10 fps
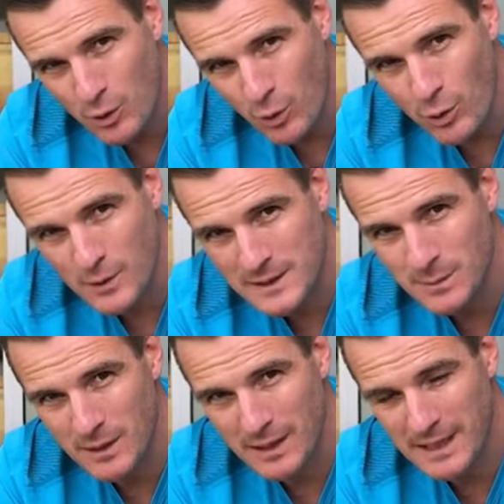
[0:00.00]
core
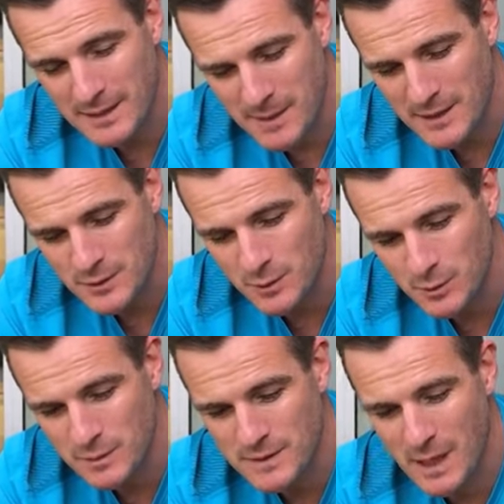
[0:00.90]
stability
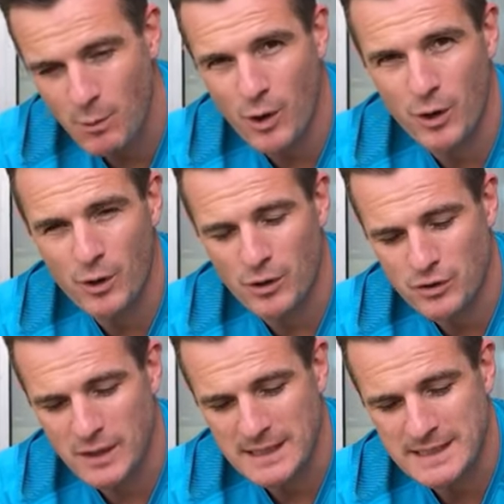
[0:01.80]
muscles that work on
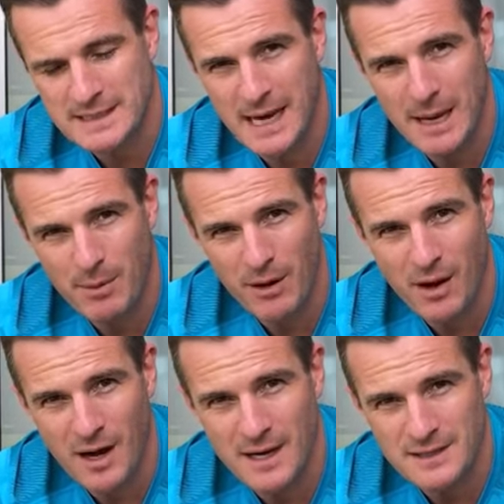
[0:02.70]
trying to
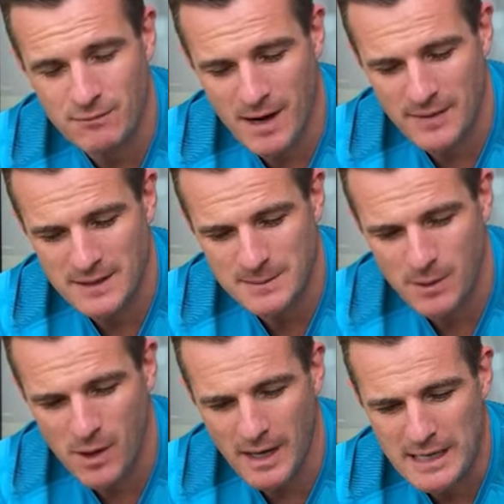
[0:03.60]
stabilize around the
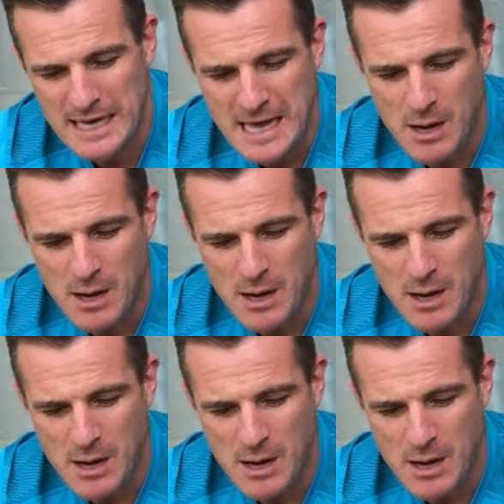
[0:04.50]
spine,